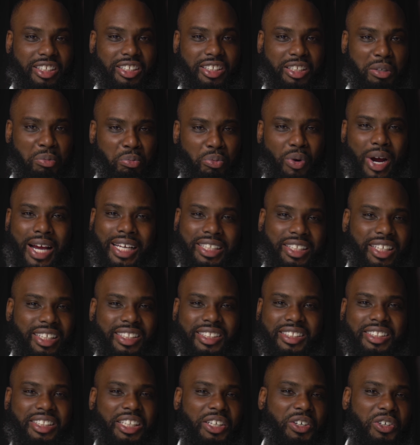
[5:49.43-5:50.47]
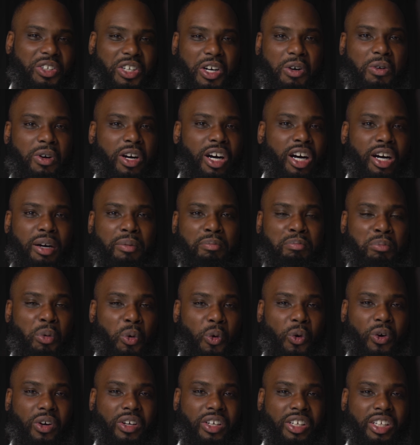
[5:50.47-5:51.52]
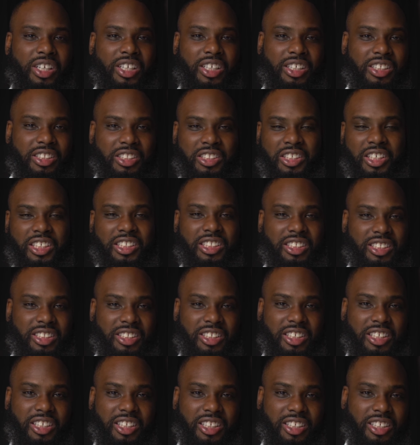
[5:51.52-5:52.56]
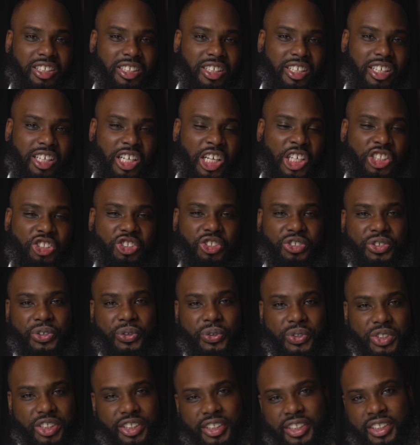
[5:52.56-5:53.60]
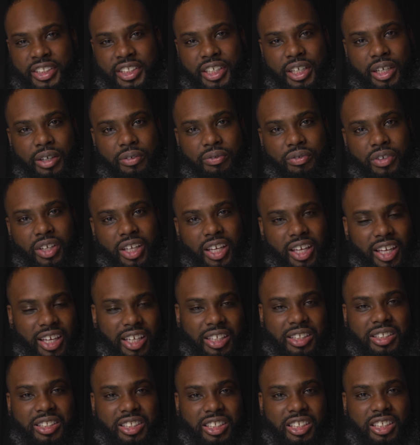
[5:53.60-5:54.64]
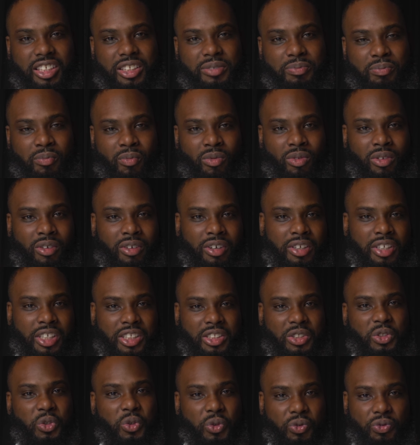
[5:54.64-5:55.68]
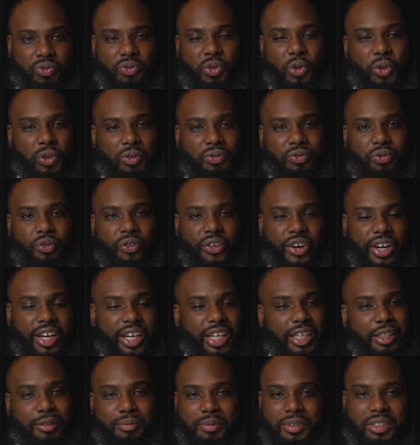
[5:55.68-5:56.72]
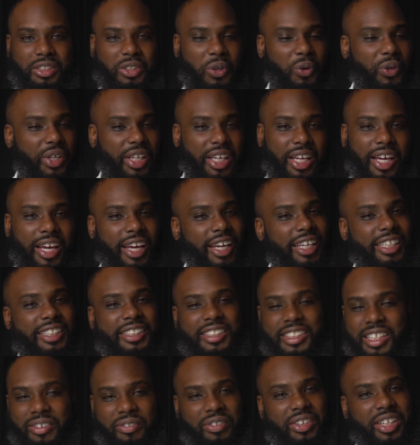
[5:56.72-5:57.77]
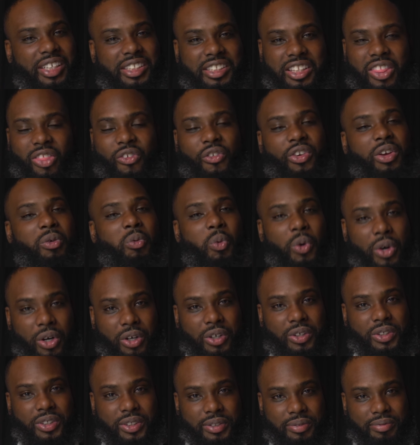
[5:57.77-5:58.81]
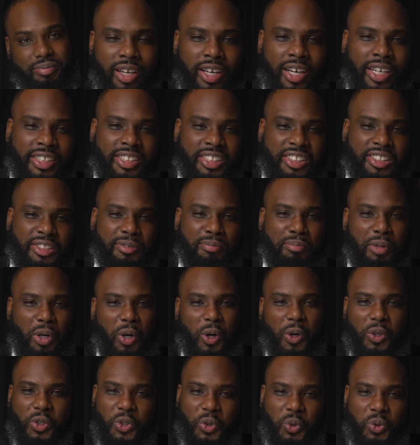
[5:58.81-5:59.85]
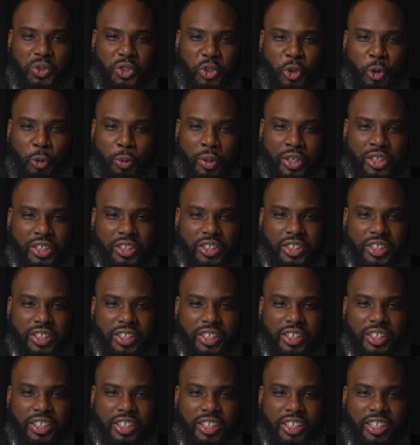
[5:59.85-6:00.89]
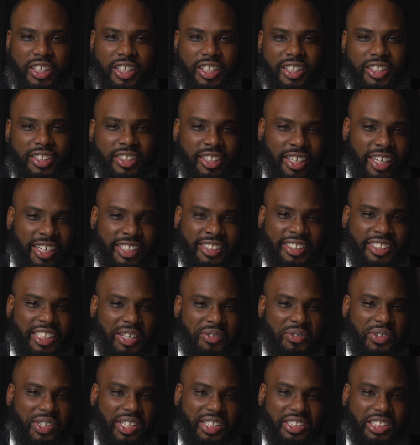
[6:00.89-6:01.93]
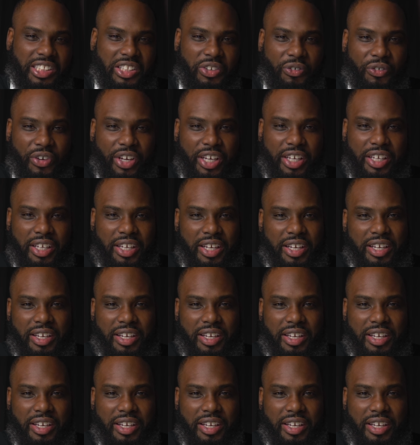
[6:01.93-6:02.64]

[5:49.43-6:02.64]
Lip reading: the price could still go up more just to introduce yourself into this new full frame Sony a7S III world. As a small YouTuber, the a7S III